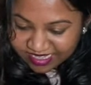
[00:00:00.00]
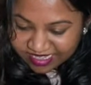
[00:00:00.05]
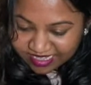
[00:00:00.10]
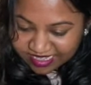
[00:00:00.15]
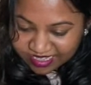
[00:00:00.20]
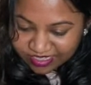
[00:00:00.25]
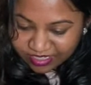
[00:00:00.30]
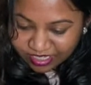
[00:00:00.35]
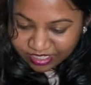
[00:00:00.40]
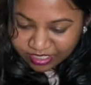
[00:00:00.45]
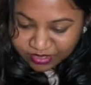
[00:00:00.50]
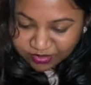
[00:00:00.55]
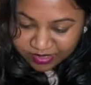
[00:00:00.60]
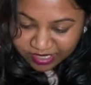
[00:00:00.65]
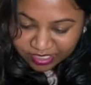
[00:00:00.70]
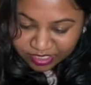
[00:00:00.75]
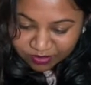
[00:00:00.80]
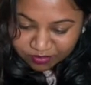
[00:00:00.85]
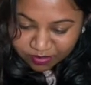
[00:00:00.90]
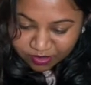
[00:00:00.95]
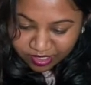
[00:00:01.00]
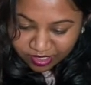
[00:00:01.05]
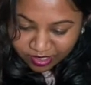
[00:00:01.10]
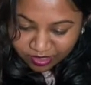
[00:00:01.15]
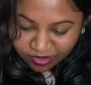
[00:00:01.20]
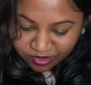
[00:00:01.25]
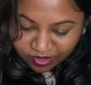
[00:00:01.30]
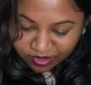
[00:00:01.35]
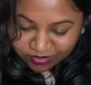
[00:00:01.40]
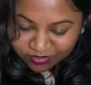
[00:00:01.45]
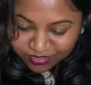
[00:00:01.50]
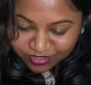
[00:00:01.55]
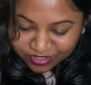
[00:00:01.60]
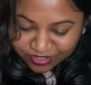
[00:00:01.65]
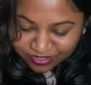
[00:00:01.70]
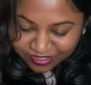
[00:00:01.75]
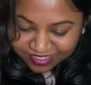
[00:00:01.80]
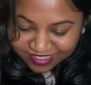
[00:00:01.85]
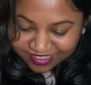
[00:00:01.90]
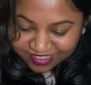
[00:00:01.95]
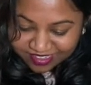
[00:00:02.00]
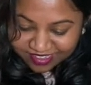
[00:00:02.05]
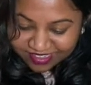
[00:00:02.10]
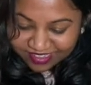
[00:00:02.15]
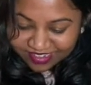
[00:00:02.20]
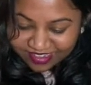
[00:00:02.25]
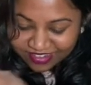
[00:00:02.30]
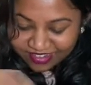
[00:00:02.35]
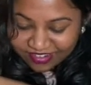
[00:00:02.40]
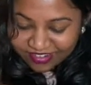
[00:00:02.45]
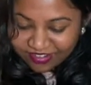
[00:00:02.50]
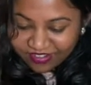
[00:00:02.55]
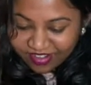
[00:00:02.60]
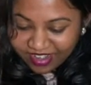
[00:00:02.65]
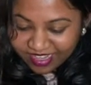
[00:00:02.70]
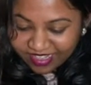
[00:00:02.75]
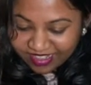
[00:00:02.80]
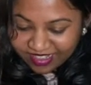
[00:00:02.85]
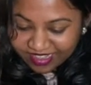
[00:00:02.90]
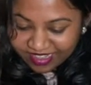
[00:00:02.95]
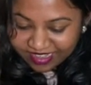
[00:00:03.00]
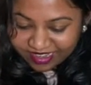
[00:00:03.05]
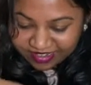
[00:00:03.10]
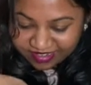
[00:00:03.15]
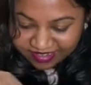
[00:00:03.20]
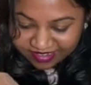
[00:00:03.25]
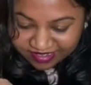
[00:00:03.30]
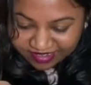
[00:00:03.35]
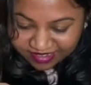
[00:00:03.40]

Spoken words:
So I do like to put a lot of sugar right there.